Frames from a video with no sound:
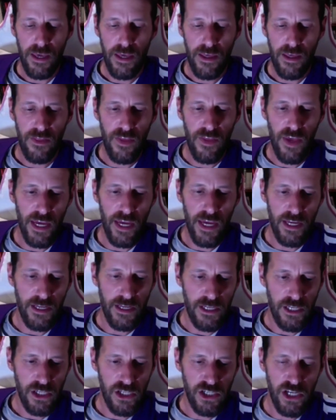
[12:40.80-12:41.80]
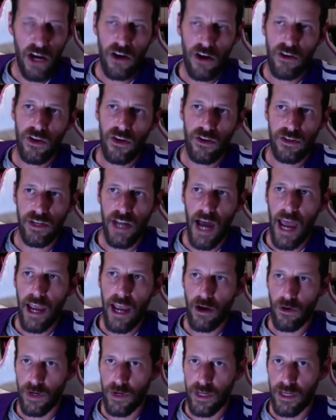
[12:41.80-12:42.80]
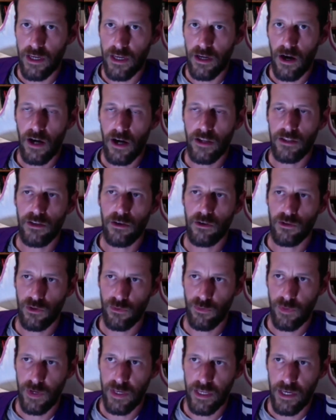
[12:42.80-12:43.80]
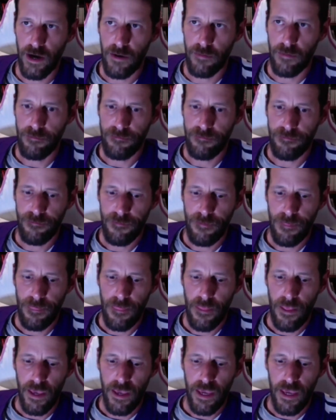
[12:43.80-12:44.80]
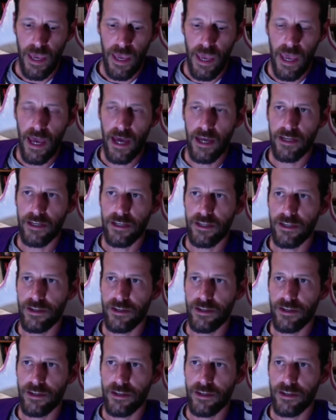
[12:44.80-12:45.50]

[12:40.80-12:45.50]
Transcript: that share their diary on social media. And